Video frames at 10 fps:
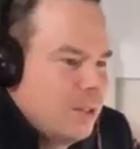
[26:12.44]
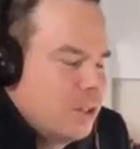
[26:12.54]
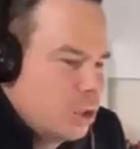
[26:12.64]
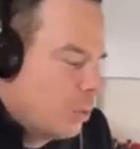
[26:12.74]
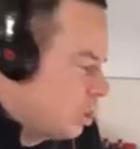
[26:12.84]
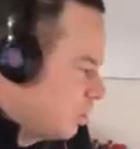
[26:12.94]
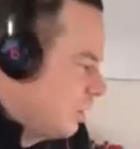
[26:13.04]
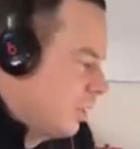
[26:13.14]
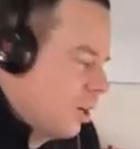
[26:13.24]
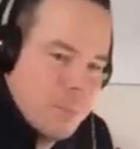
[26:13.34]
So we just
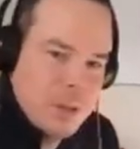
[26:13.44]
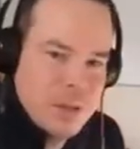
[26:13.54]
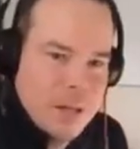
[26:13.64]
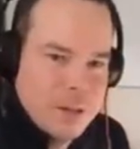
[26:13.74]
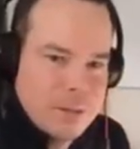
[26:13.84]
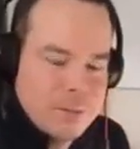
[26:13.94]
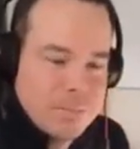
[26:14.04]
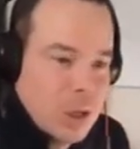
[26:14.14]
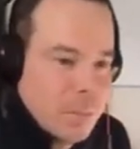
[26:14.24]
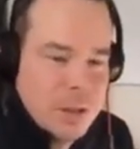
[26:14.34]
did a commutator.
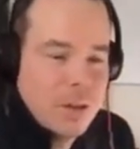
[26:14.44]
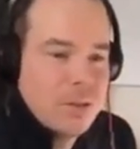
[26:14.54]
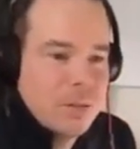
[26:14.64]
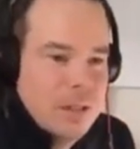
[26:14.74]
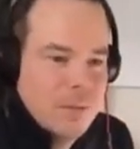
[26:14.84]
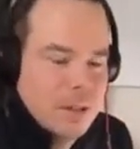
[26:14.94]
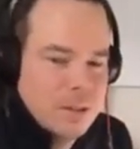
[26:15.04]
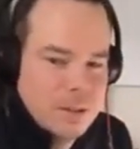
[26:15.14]
Commutators are even.